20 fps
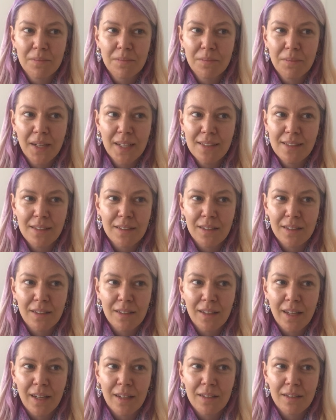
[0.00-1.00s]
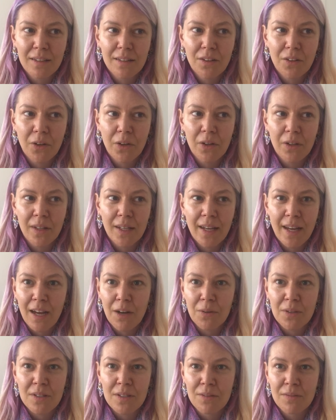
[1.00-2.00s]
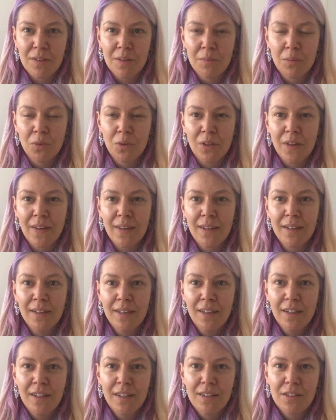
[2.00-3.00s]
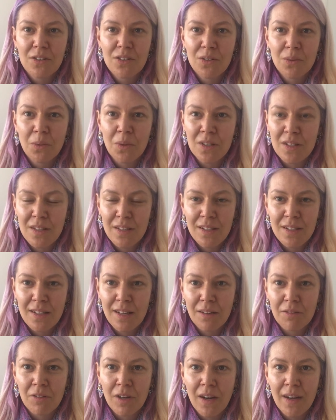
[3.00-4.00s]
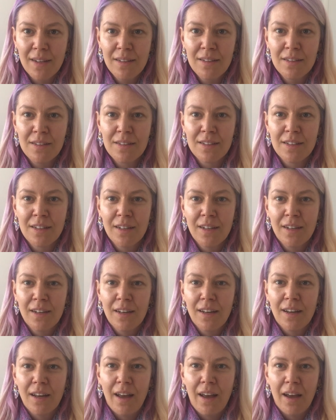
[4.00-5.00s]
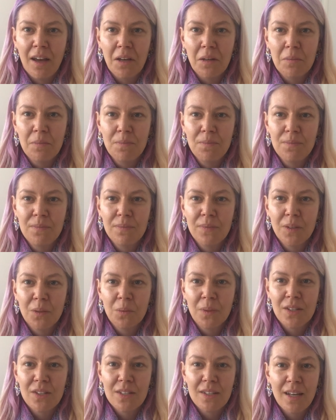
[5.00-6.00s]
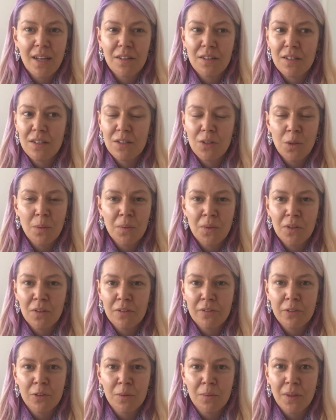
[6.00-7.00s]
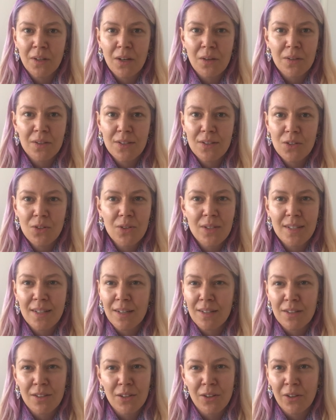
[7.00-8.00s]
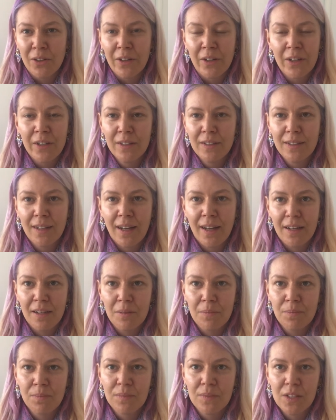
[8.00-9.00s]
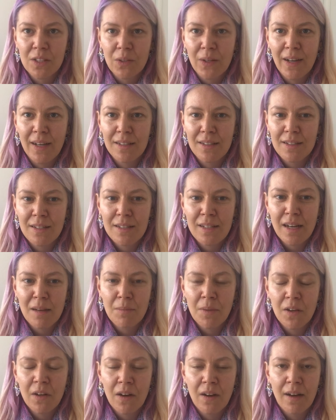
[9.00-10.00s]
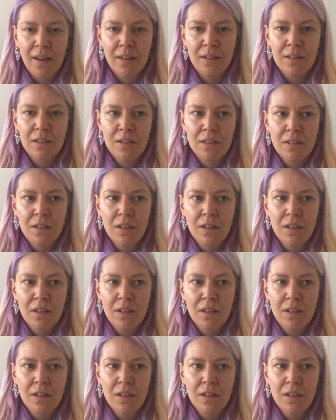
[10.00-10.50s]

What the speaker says: basically like early hours of the morning to watch the sunrise, which sounded so beautiful, but I was too sick to go, so I had to stay behind.